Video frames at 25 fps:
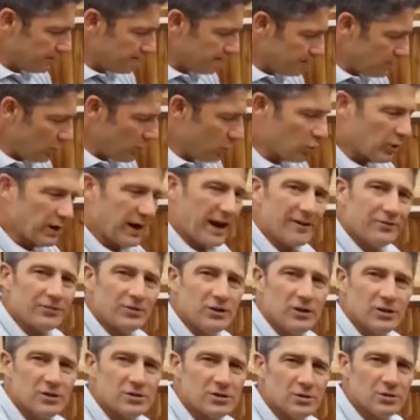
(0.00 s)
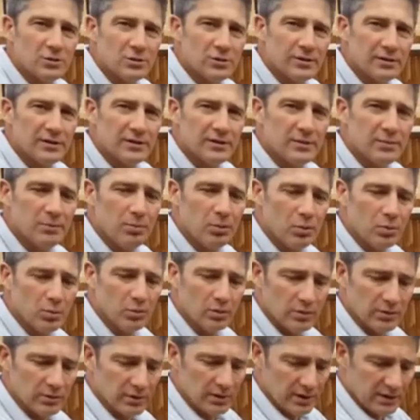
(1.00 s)
look after your tools. It's
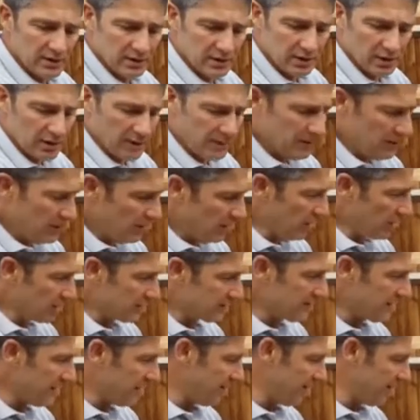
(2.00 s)
important, and like I said, I've